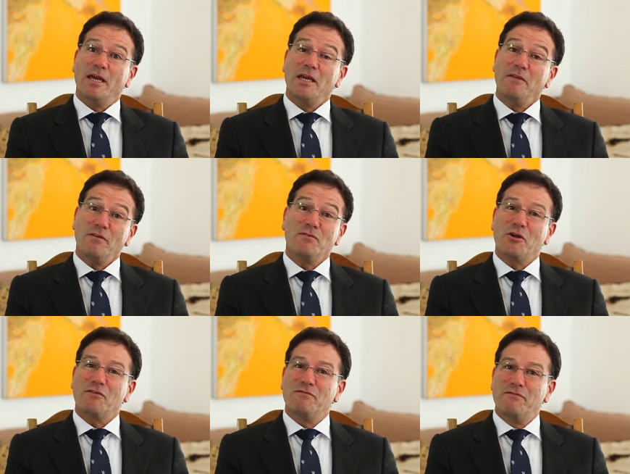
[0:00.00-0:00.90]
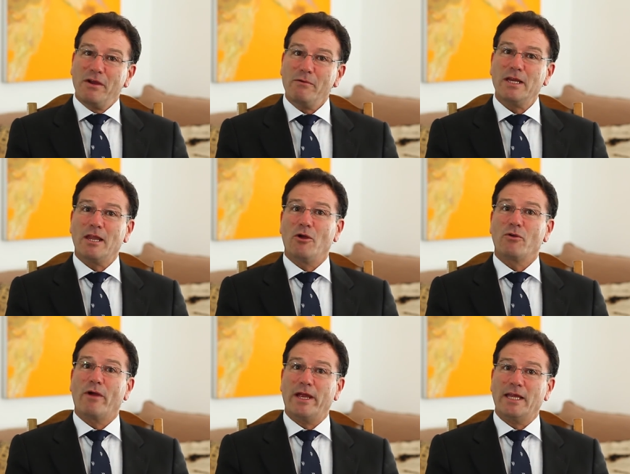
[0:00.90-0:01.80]
If you've got a very low
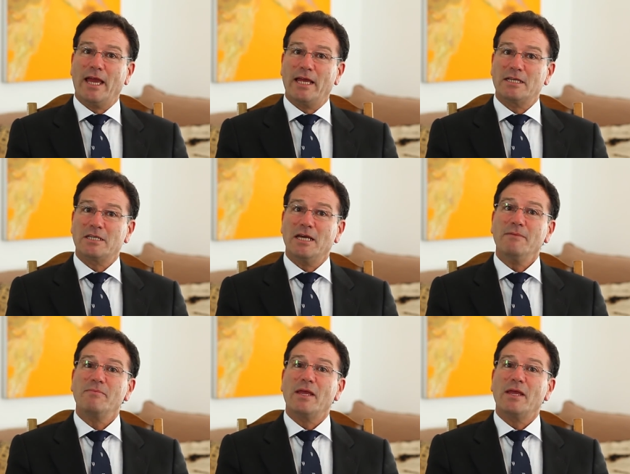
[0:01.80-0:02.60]
grade cancer